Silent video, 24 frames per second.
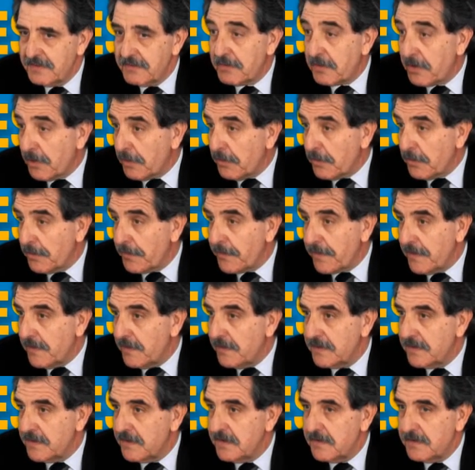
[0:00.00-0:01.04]
growth,
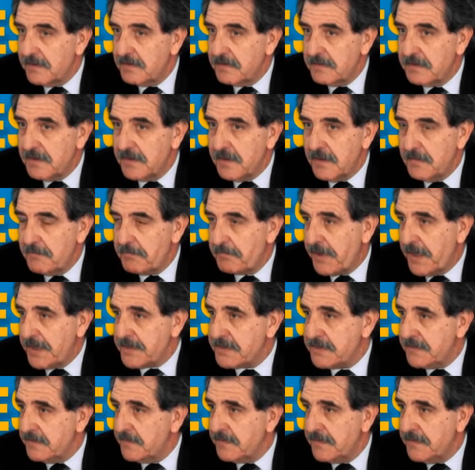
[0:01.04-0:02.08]

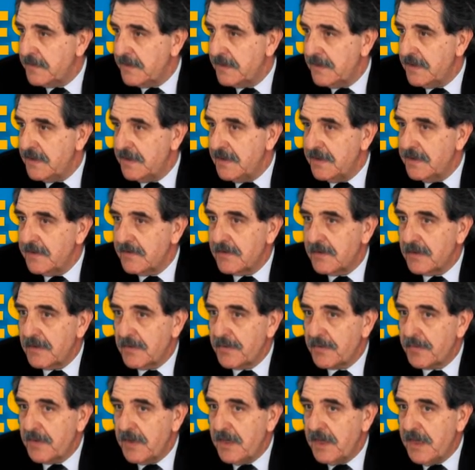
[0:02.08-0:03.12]
impressive
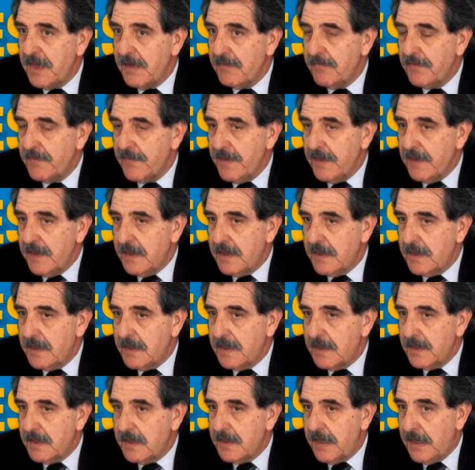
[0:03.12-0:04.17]
growth we have,
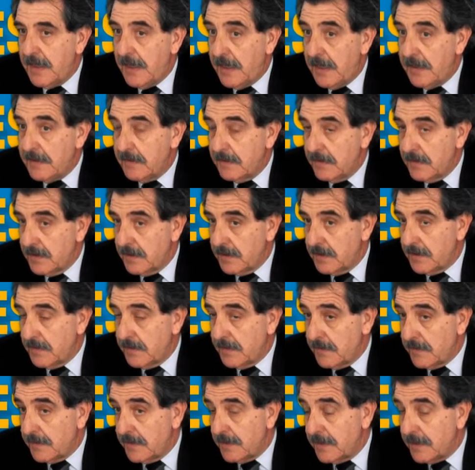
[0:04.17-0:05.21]
and
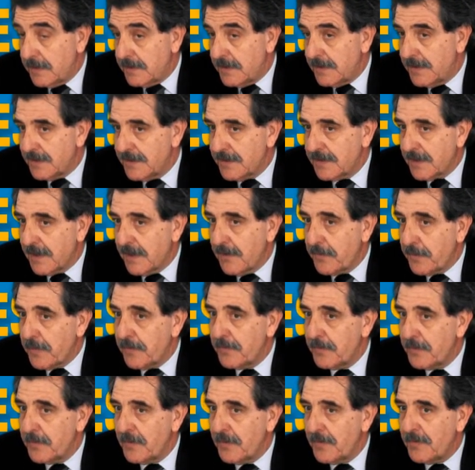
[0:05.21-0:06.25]
the growth
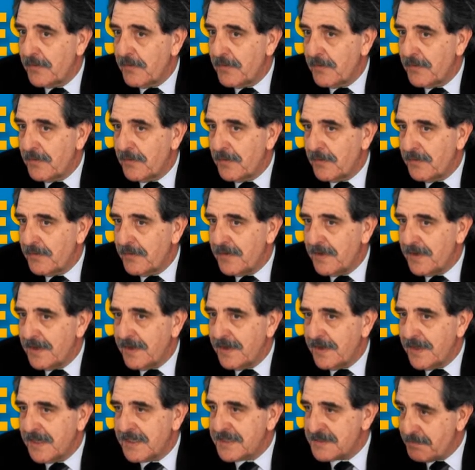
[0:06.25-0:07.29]

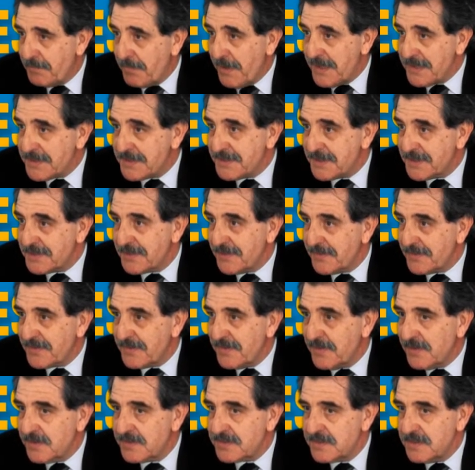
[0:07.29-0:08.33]
of expenses, of
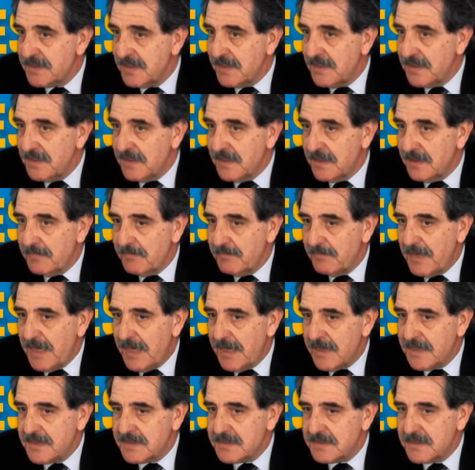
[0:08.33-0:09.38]
course,
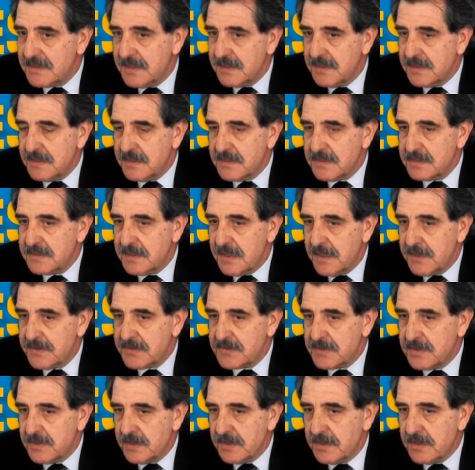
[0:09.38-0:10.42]
makes the
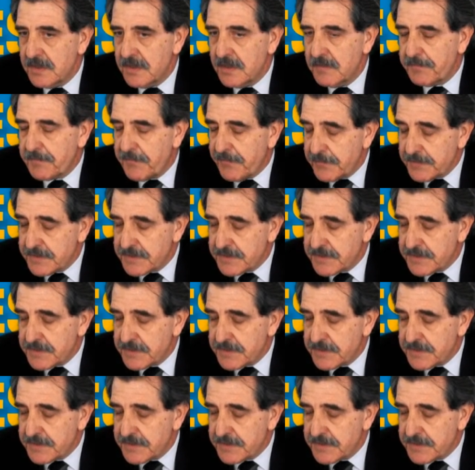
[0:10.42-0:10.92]
surgeon,